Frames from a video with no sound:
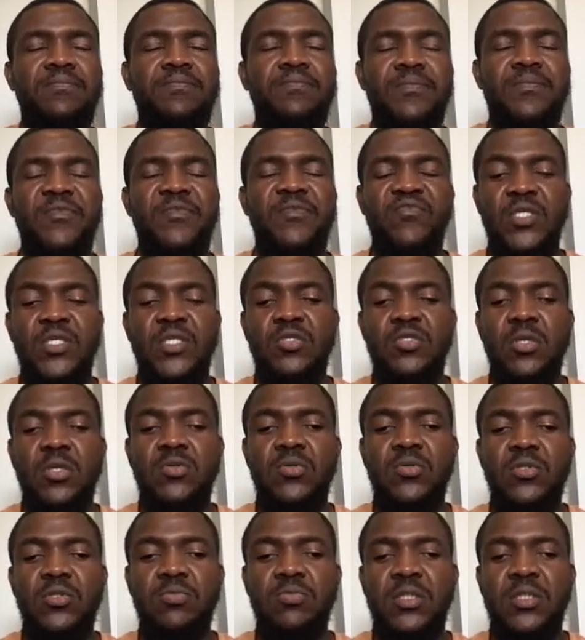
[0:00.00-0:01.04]
visual
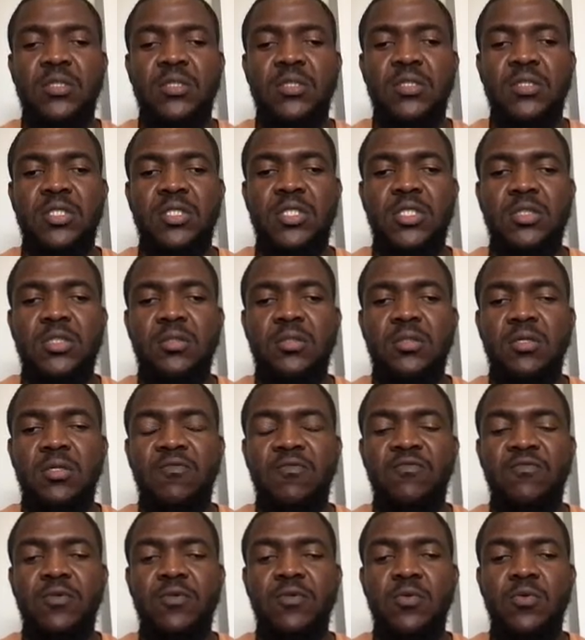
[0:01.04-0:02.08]
representation of
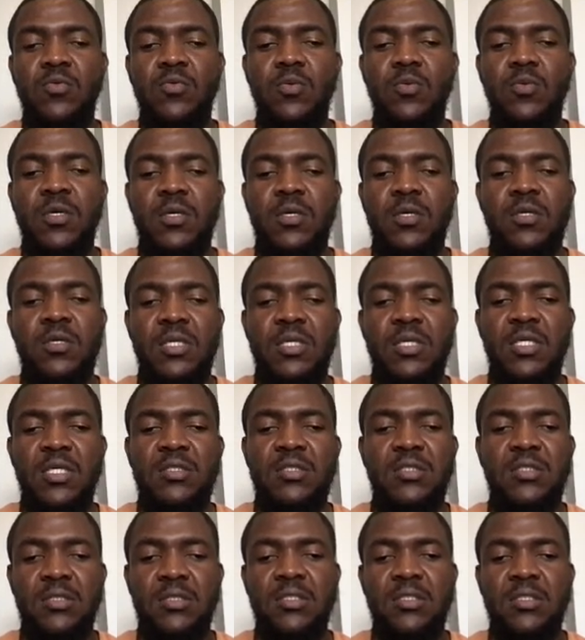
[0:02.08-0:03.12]
the work that
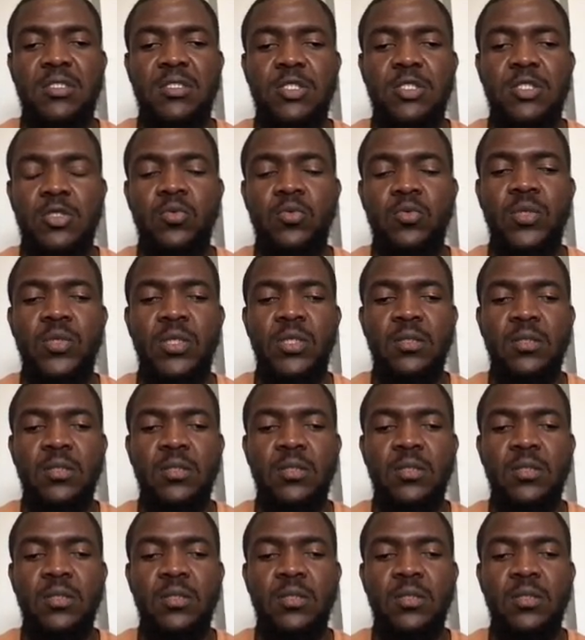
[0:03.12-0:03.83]
this is doing